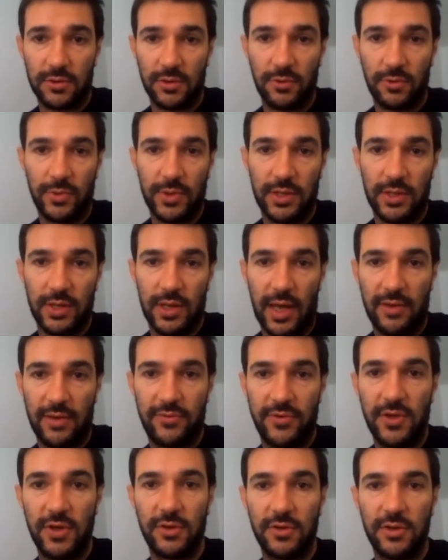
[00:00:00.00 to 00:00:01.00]
So we
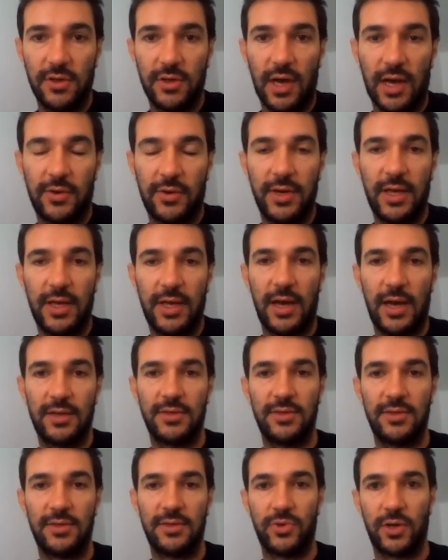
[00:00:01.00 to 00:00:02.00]
have here the acrylic
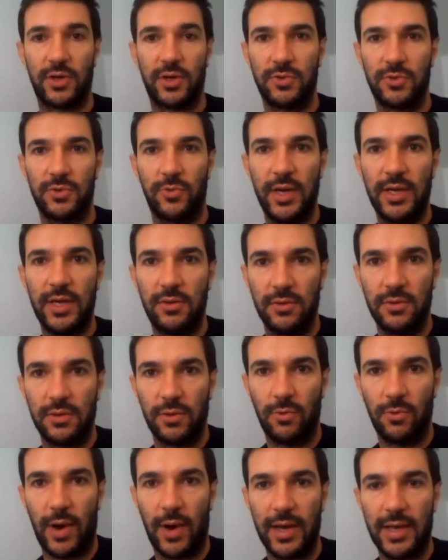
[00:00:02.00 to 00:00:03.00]
acid production rate in
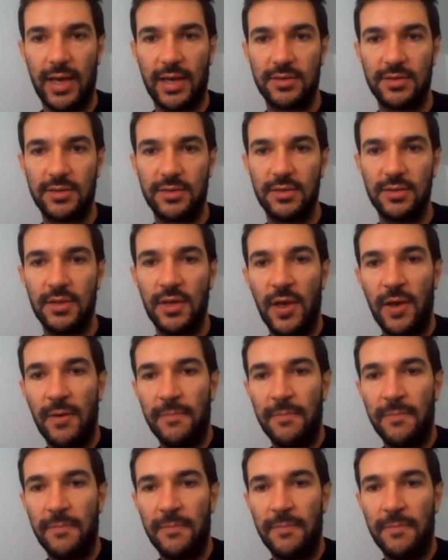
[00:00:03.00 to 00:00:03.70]
the y-axis,